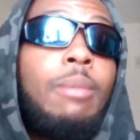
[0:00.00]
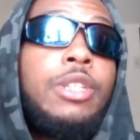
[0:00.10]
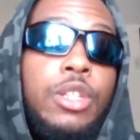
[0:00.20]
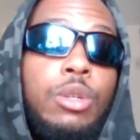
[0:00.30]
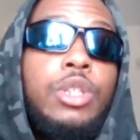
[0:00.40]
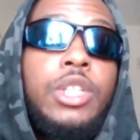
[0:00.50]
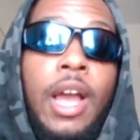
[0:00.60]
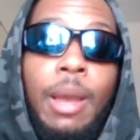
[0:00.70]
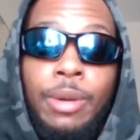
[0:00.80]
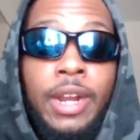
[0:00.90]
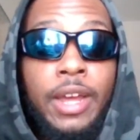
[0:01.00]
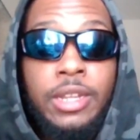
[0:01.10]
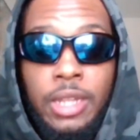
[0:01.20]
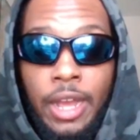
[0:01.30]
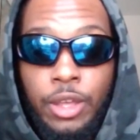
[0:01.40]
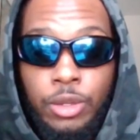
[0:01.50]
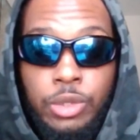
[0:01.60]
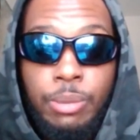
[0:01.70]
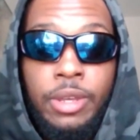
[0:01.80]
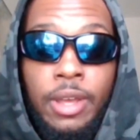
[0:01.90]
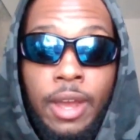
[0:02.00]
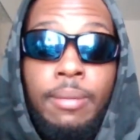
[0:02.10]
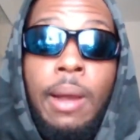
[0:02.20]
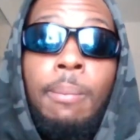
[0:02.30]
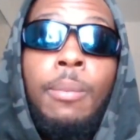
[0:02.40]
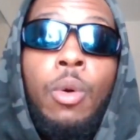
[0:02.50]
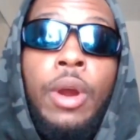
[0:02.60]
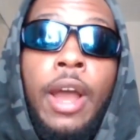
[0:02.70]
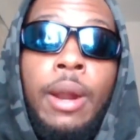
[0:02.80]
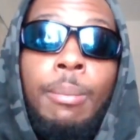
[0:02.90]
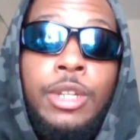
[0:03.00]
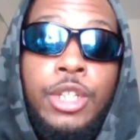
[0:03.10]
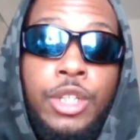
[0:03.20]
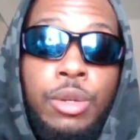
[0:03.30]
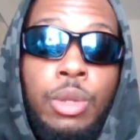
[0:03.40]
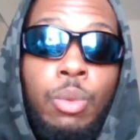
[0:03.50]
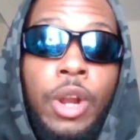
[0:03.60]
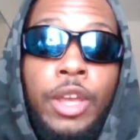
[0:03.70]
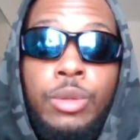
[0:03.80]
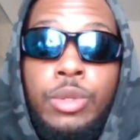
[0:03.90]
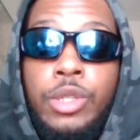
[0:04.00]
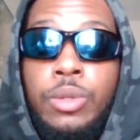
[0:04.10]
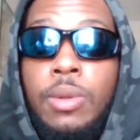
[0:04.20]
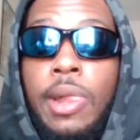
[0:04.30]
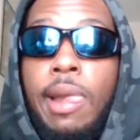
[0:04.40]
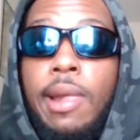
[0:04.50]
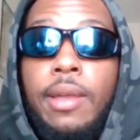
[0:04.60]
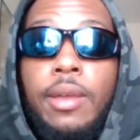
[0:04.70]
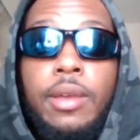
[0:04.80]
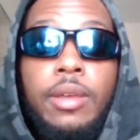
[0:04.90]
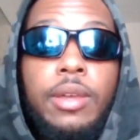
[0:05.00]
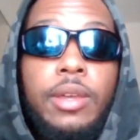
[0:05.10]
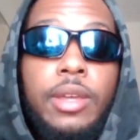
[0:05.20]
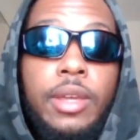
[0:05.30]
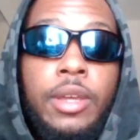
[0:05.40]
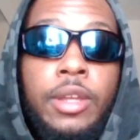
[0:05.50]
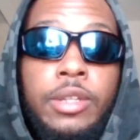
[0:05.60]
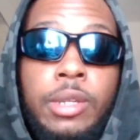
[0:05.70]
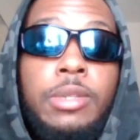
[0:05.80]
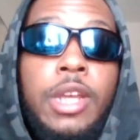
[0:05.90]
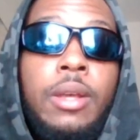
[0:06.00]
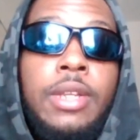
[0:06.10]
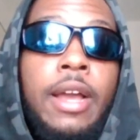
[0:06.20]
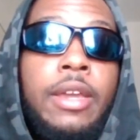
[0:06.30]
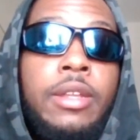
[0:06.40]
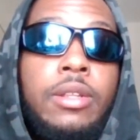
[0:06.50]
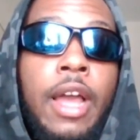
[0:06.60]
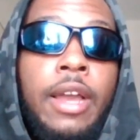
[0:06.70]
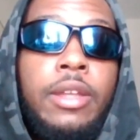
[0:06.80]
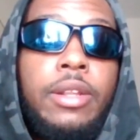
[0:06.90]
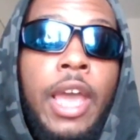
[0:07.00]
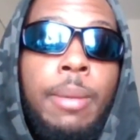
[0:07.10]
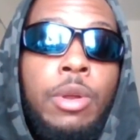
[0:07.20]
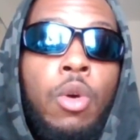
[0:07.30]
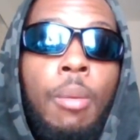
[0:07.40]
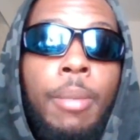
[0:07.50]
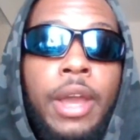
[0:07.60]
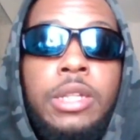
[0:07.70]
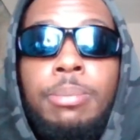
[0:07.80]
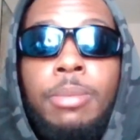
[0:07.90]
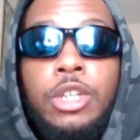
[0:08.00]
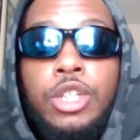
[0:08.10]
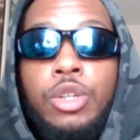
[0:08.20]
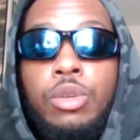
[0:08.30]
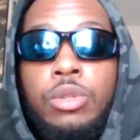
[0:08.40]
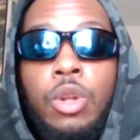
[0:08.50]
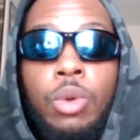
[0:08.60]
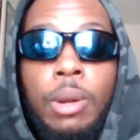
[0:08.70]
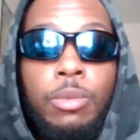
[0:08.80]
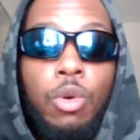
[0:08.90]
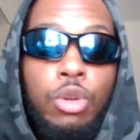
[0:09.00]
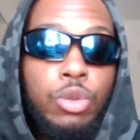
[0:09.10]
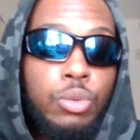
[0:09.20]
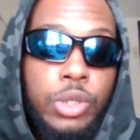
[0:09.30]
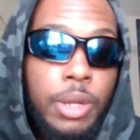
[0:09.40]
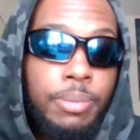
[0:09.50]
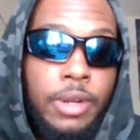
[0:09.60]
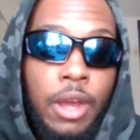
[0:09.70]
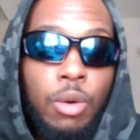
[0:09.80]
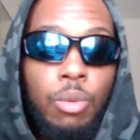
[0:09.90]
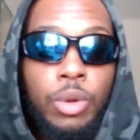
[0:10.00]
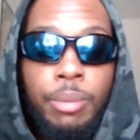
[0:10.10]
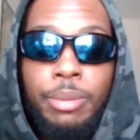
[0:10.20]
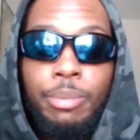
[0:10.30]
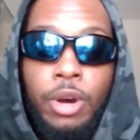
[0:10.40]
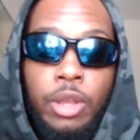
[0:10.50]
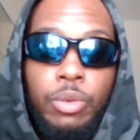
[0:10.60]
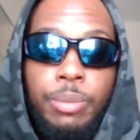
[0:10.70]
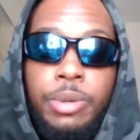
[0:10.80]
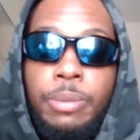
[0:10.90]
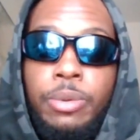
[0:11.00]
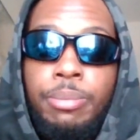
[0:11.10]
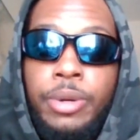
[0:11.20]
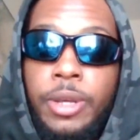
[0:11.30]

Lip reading: I'm still shy, but not as like I used to be. I'm more out of my shell than what I used to. And sometimes I get the habit of going back into my shell, when I'm going through something, I don't want to be bothered with people.